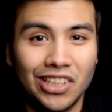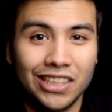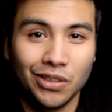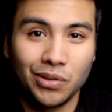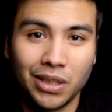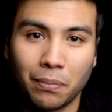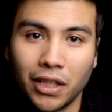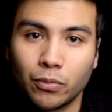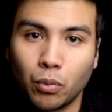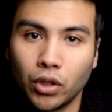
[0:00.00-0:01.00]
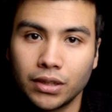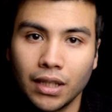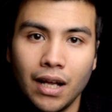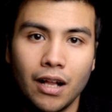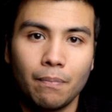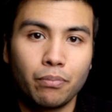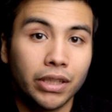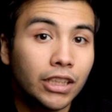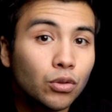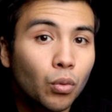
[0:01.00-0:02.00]
you can see with the price points,
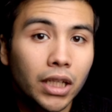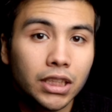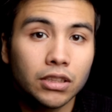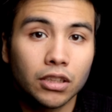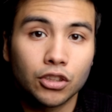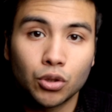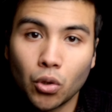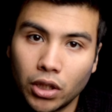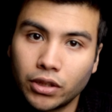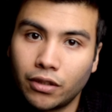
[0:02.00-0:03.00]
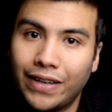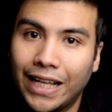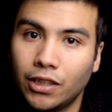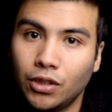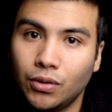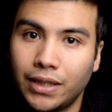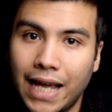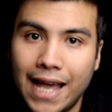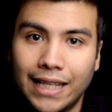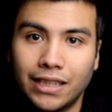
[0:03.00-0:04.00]
but these watches are so
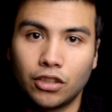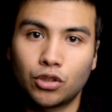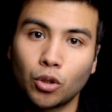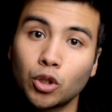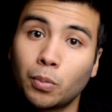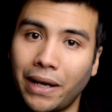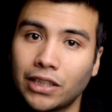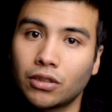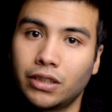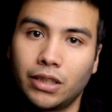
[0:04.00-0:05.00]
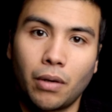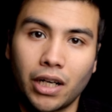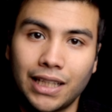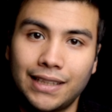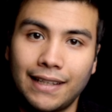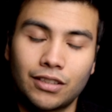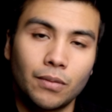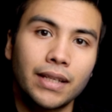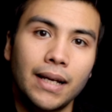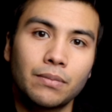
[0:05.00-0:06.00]
undervalued and they're so special in the market that
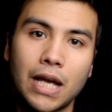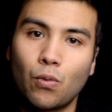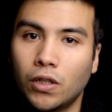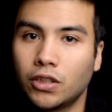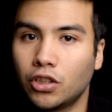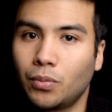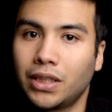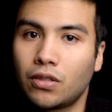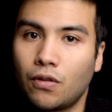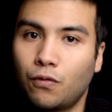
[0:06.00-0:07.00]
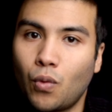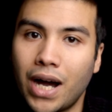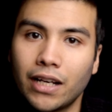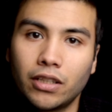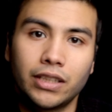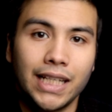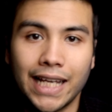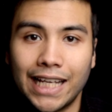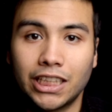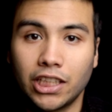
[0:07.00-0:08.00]
sometimes I wonder to myself, why aren't they
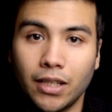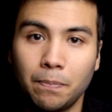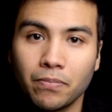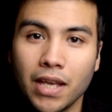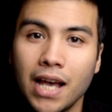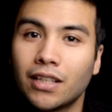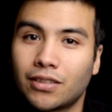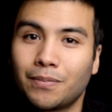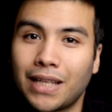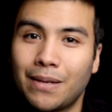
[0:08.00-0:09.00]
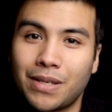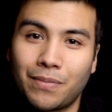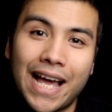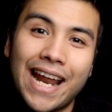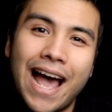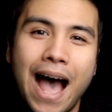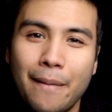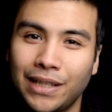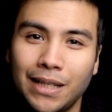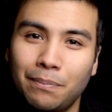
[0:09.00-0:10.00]
catching up? Sometimes I'm kind of
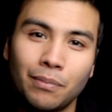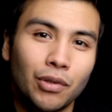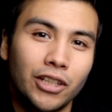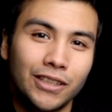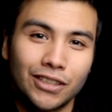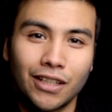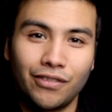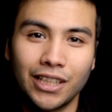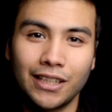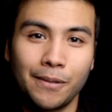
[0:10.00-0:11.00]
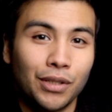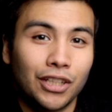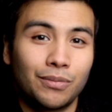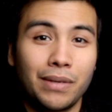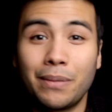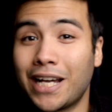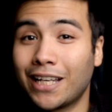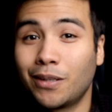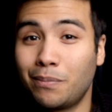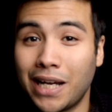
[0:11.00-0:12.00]
happy that people aren't discovering them because maybe
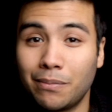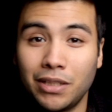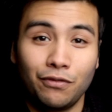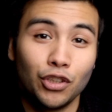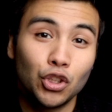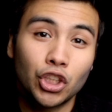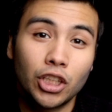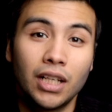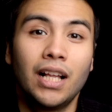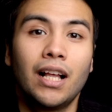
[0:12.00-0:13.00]
I could buy them in the future.